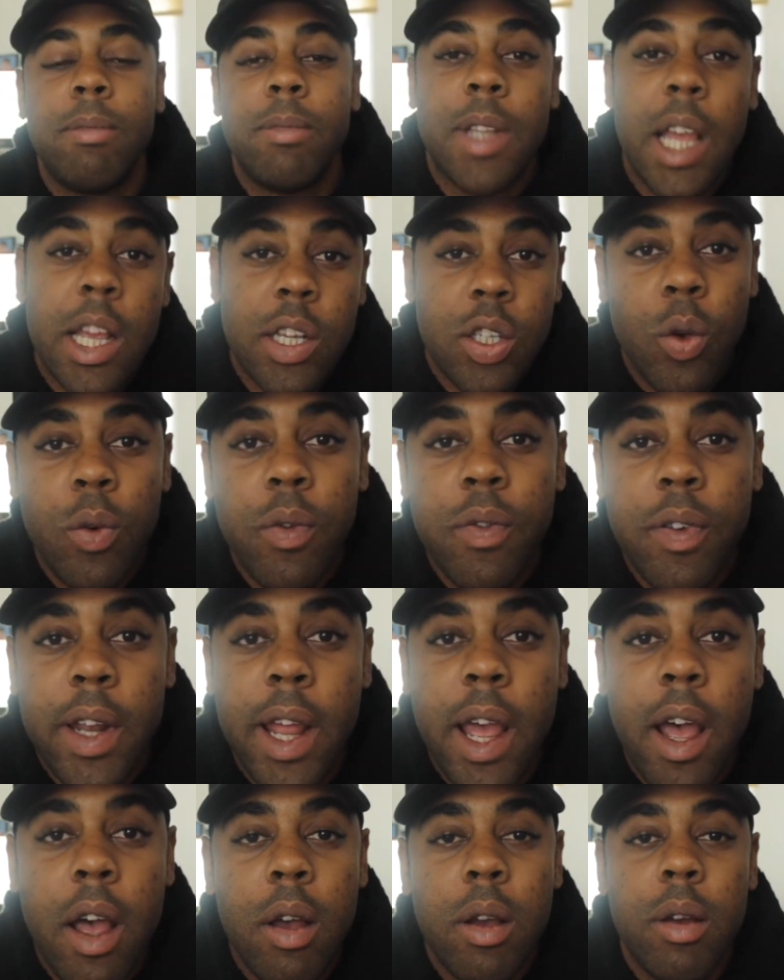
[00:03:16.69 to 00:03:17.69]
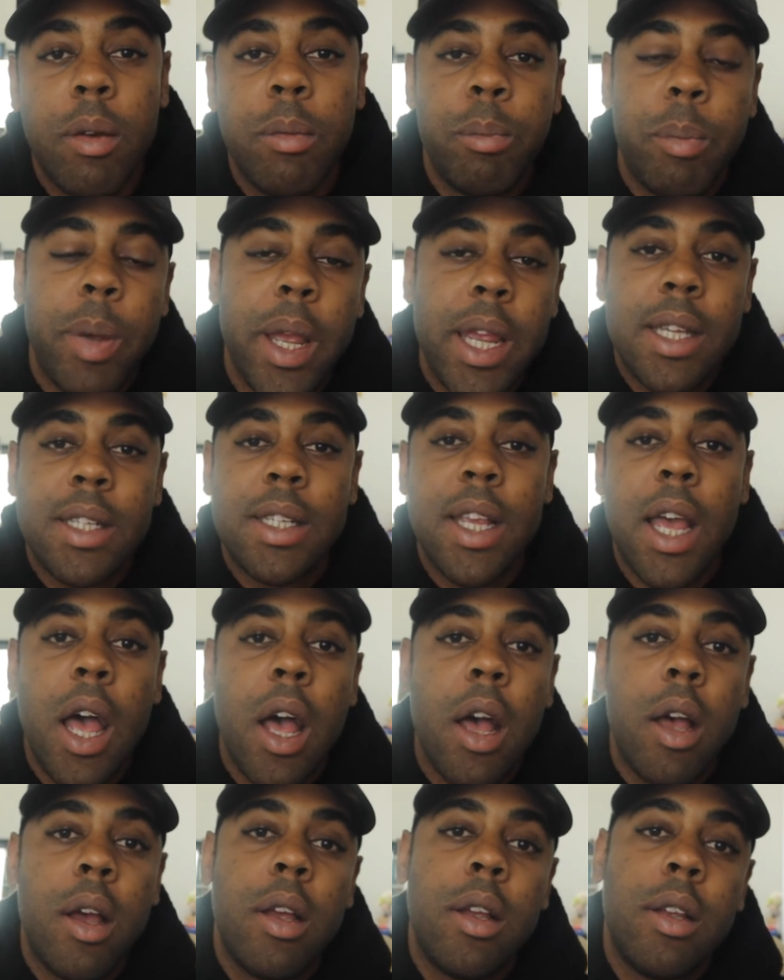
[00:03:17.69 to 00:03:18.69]
That's all for now. Peace
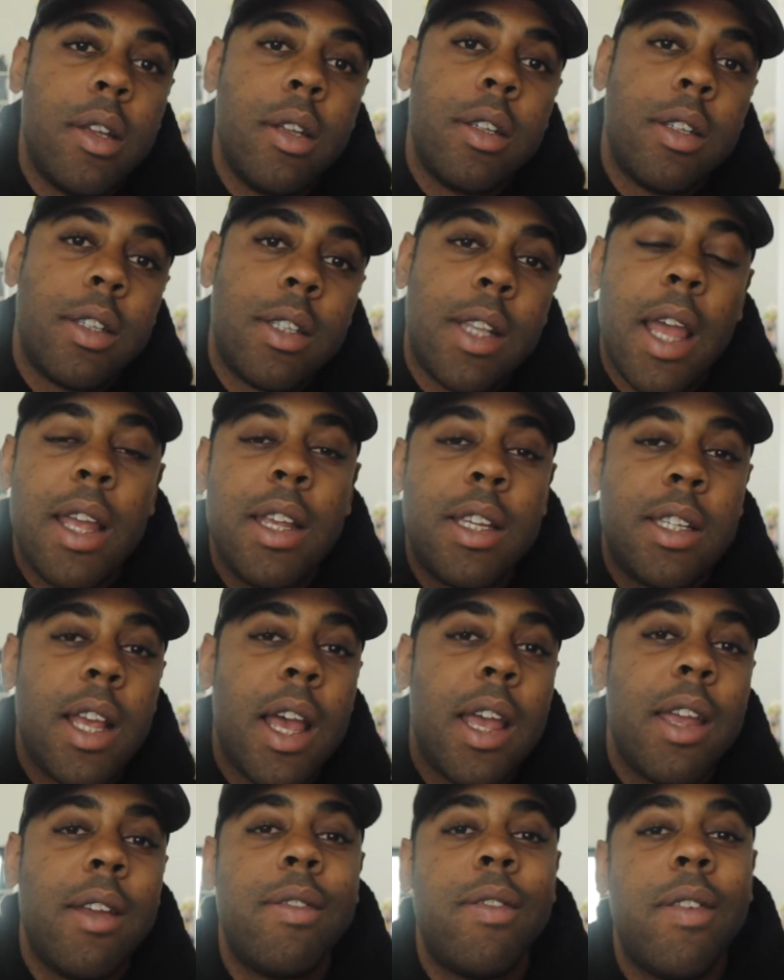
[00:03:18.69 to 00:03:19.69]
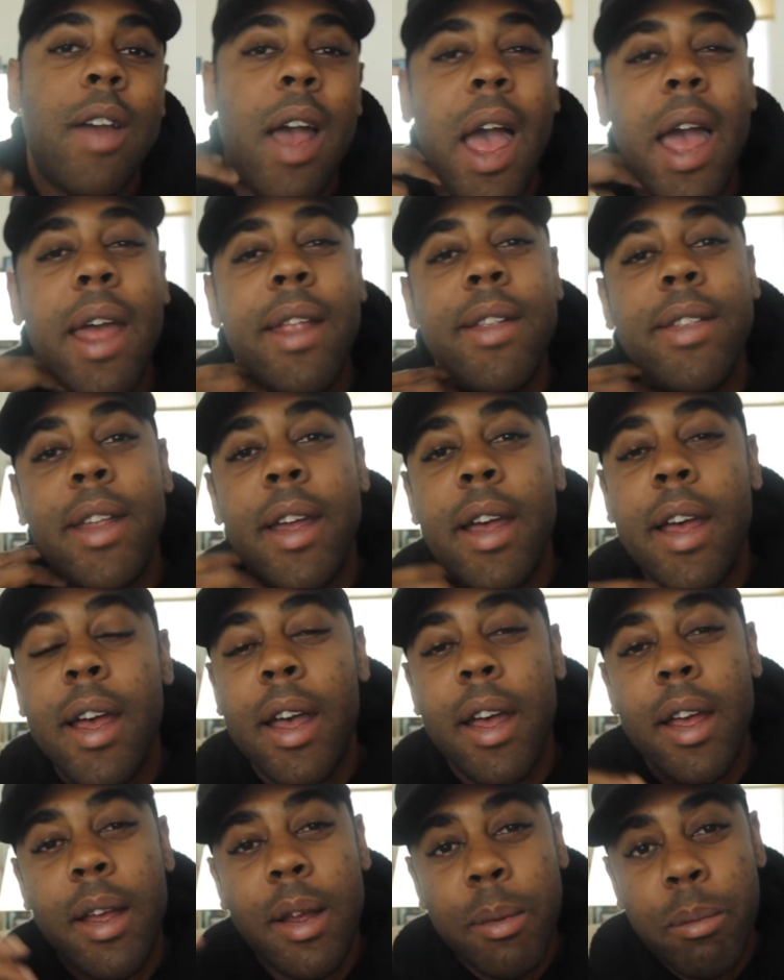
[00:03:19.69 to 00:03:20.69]
out, stay safe, and
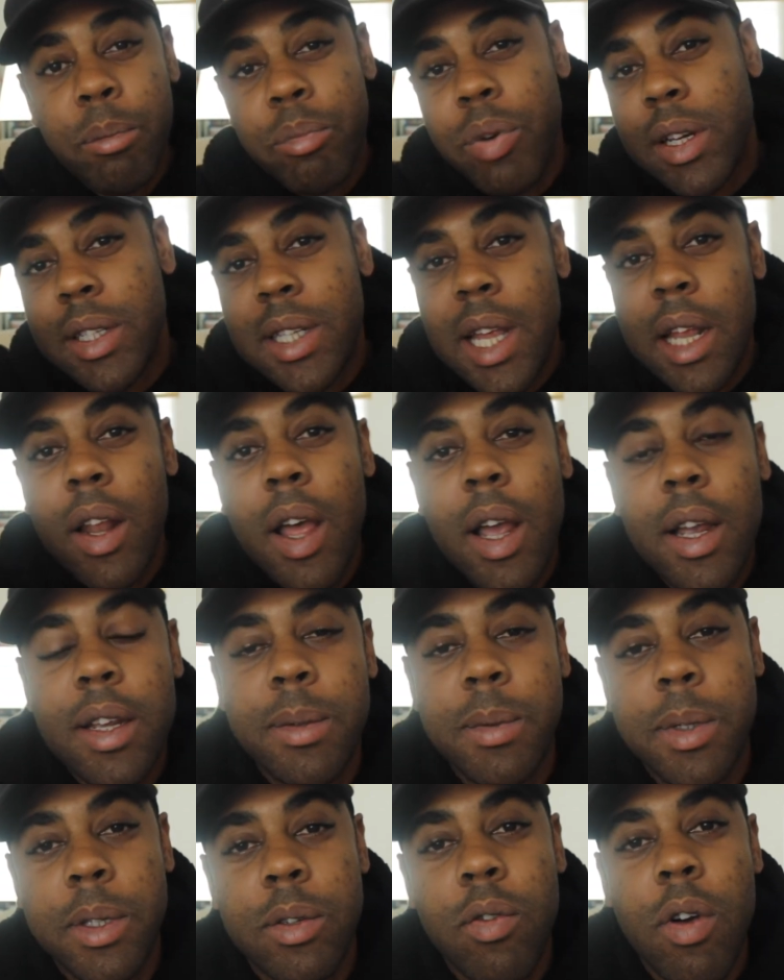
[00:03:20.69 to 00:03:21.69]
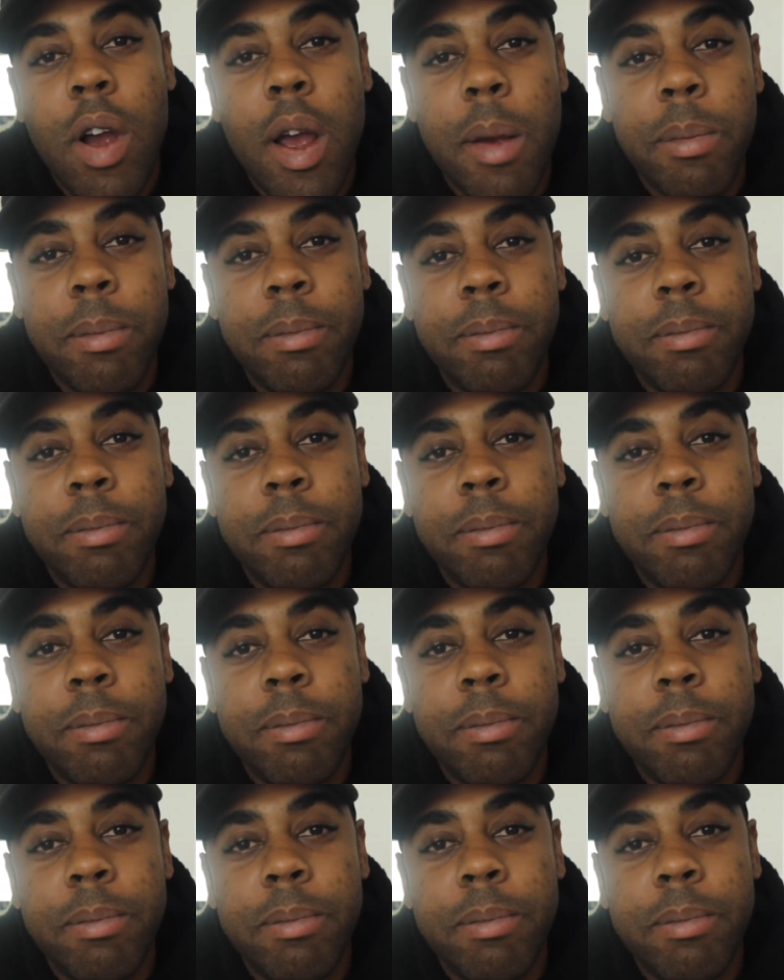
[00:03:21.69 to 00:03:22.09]
press that like and subscribe.